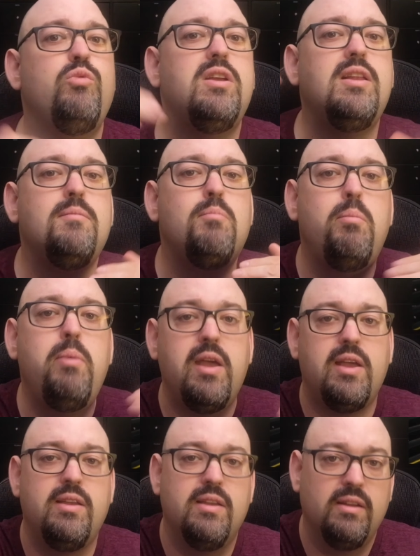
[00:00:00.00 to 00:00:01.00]
really
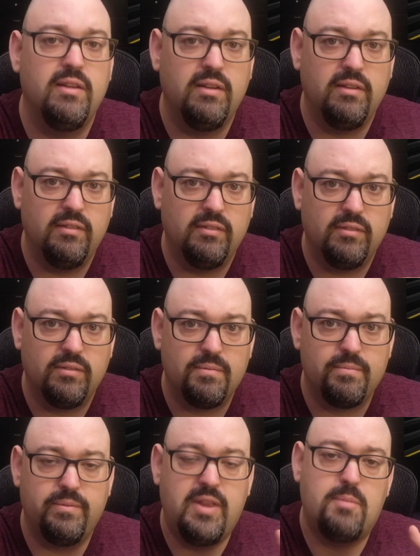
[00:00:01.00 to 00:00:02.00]
big
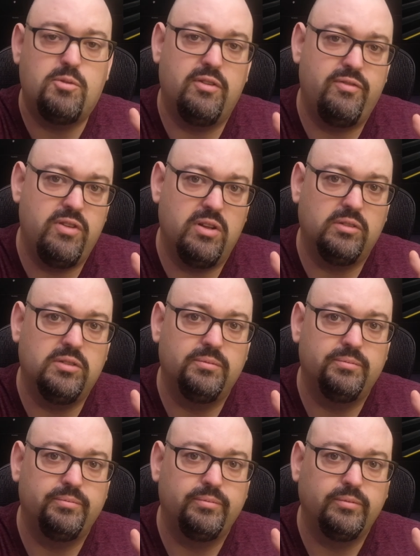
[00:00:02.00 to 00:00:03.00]
depth of field,
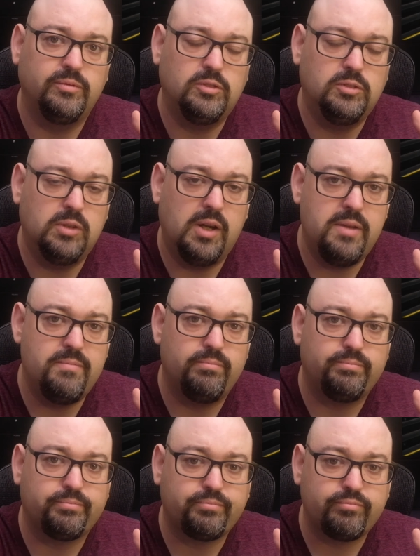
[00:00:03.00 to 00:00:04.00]
right?
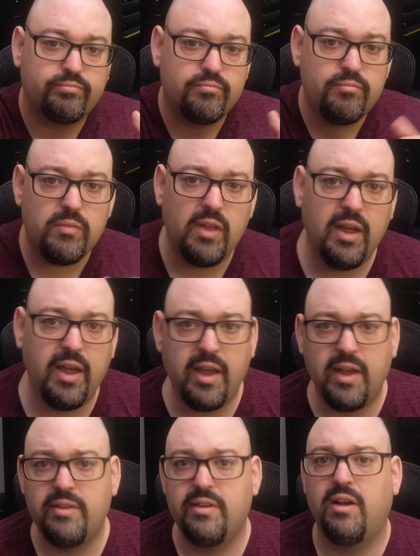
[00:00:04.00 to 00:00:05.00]

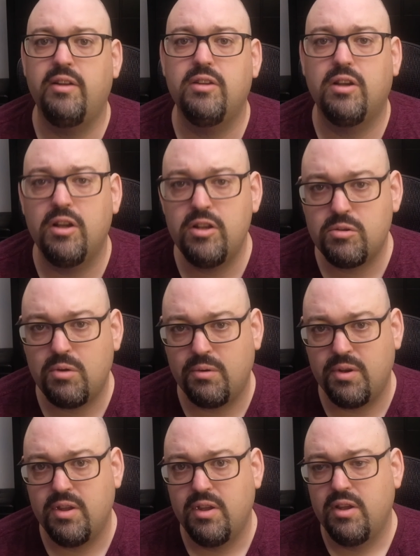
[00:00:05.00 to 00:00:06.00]
And on the
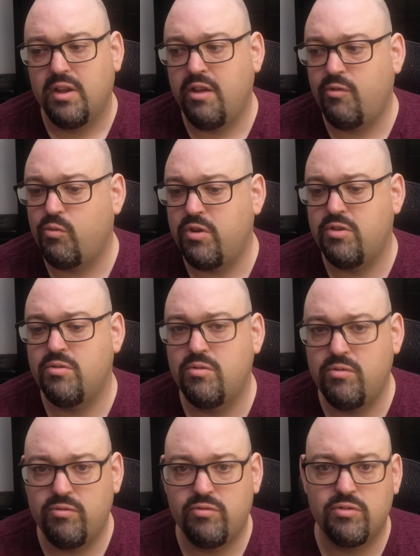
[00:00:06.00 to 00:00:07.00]
contrary, if we
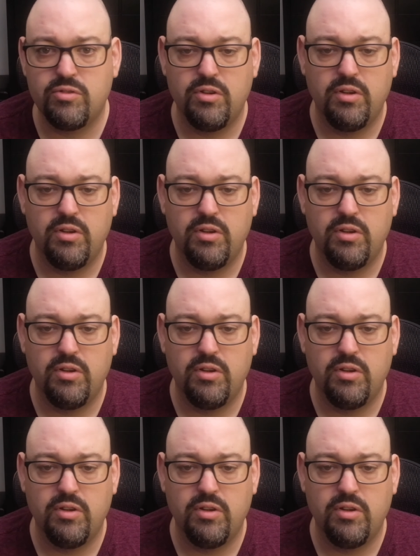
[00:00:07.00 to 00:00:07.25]
use